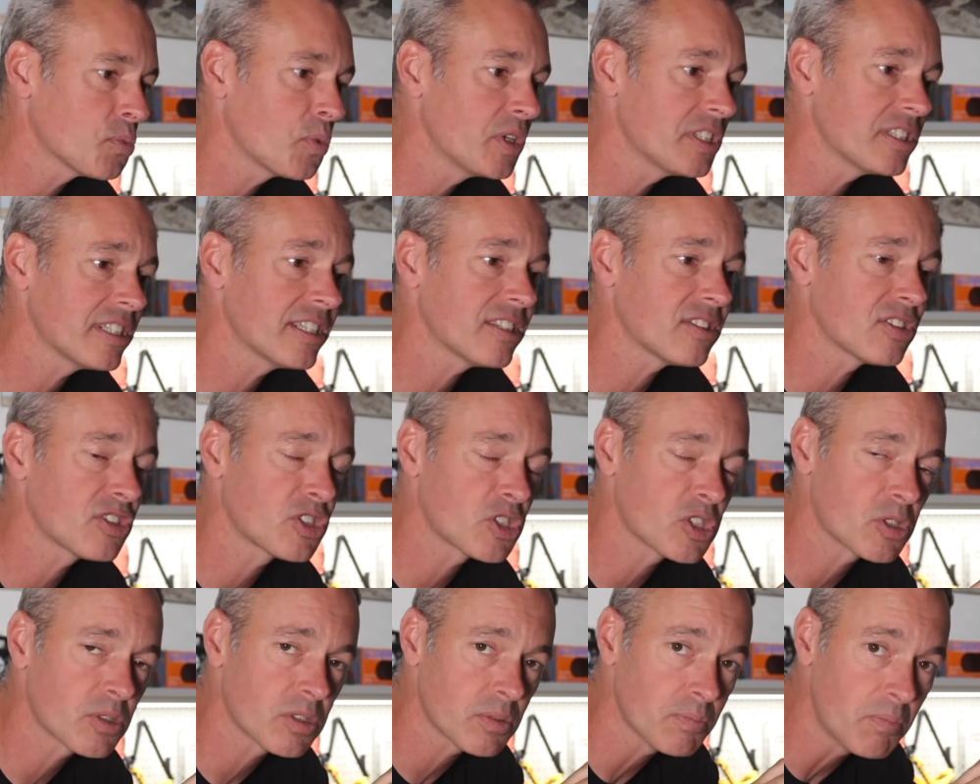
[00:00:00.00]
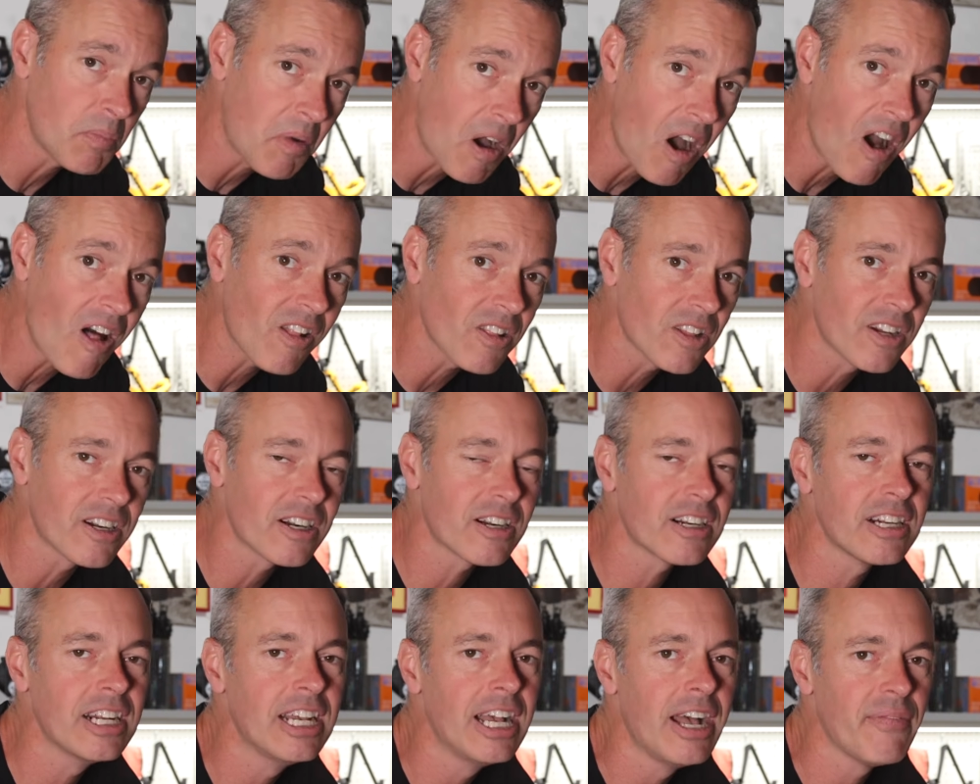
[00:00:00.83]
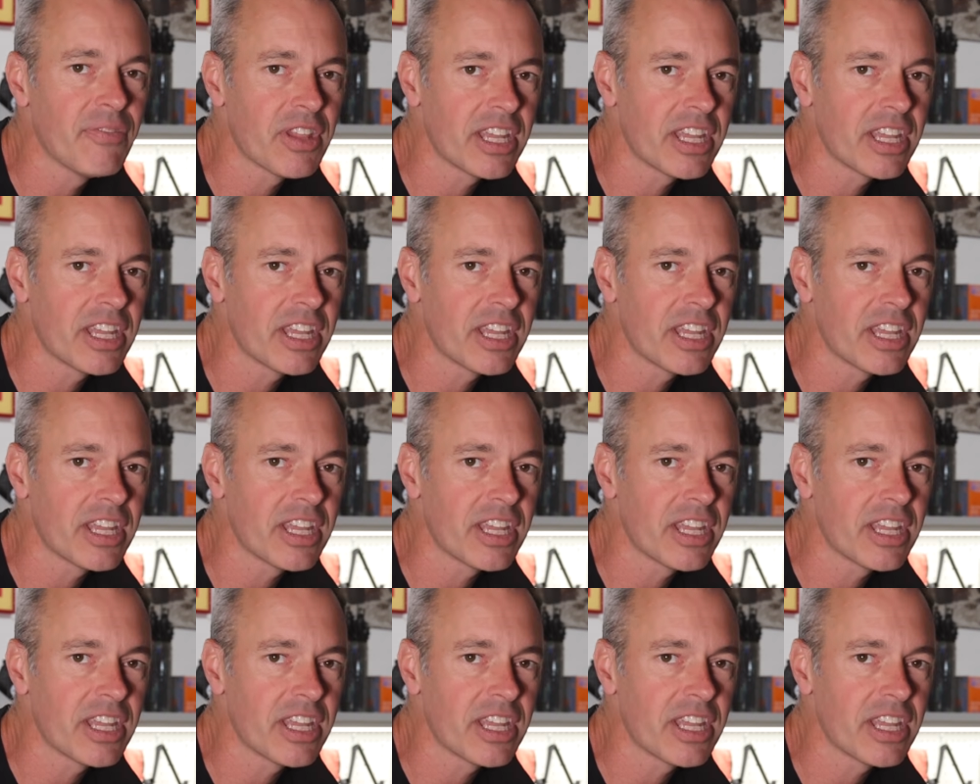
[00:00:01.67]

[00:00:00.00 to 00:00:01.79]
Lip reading: which is smaller